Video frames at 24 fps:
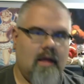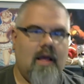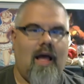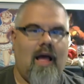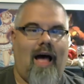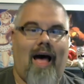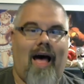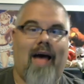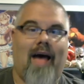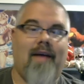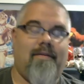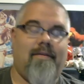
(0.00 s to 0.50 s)

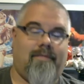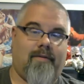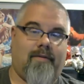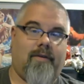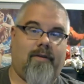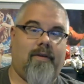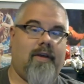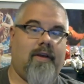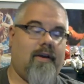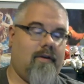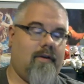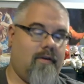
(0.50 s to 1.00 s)
I've
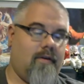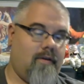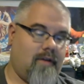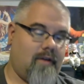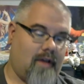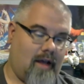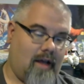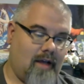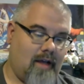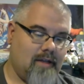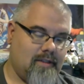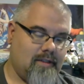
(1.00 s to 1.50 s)
cleared
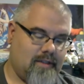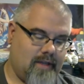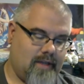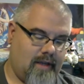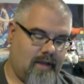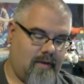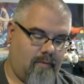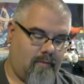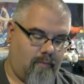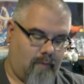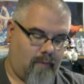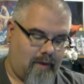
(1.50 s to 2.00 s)

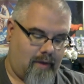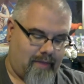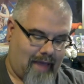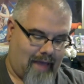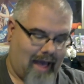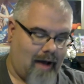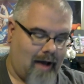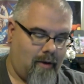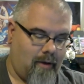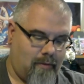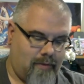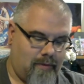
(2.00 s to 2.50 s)
content
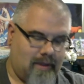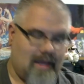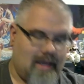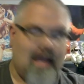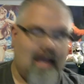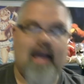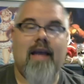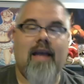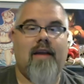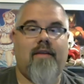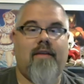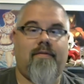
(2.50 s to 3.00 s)
without the
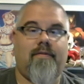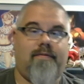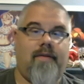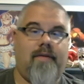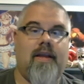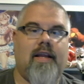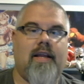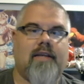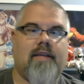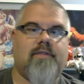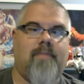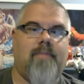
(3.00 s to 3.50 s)
aid of
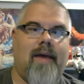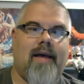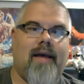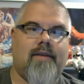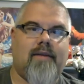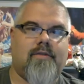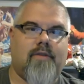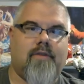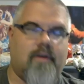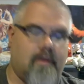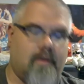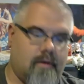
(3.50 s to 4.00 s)
Phoenix
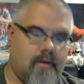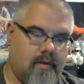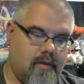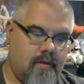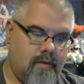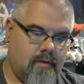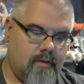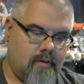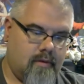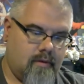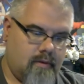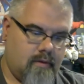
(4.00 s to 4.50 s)
Master.
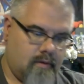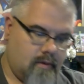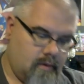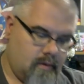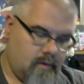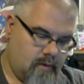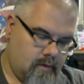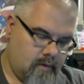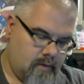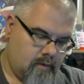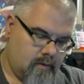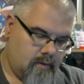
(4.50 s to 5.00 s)

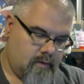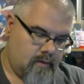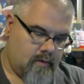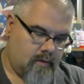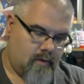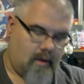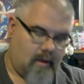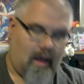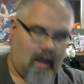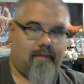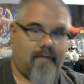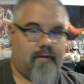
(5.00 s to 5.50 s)

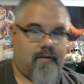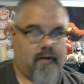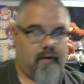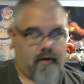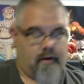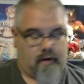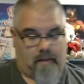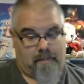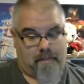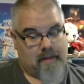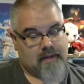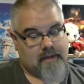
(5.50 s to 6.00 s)
I've
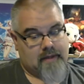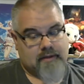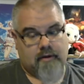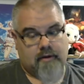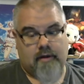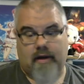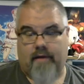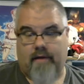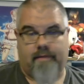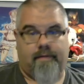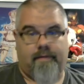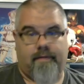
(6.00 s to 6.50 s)
cleared Abyssal
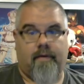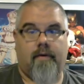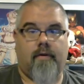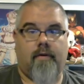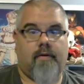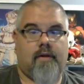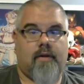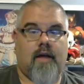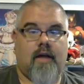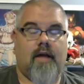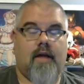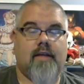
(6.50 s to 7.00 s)
and Infernal
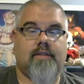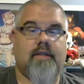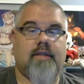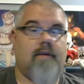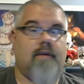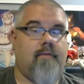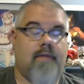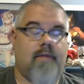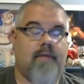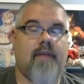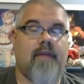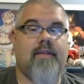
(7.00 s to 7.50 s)
content
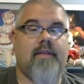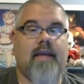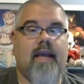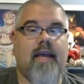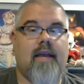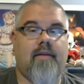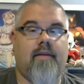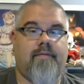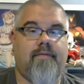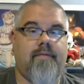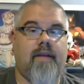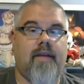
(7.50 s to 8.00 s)
without the
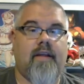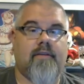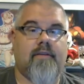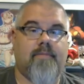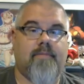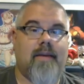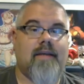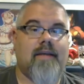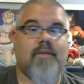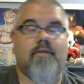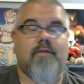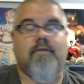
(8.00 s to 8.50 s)
aid of Phoenix
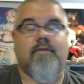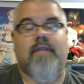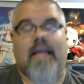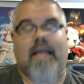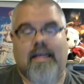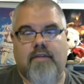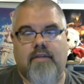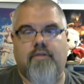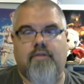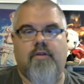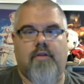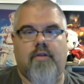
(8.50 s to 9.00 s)
Master
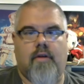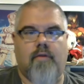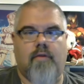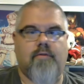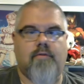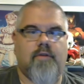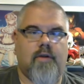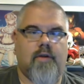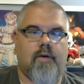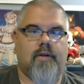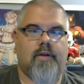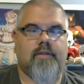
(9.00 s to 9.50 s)
thanks to those
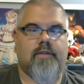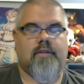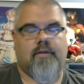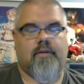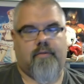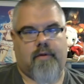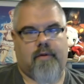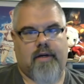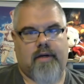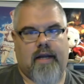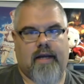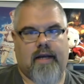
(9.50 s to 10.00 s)
units and
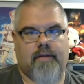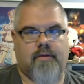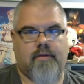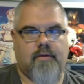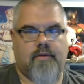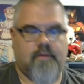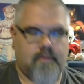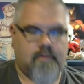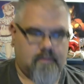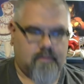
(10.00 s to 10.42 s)
3 dancers.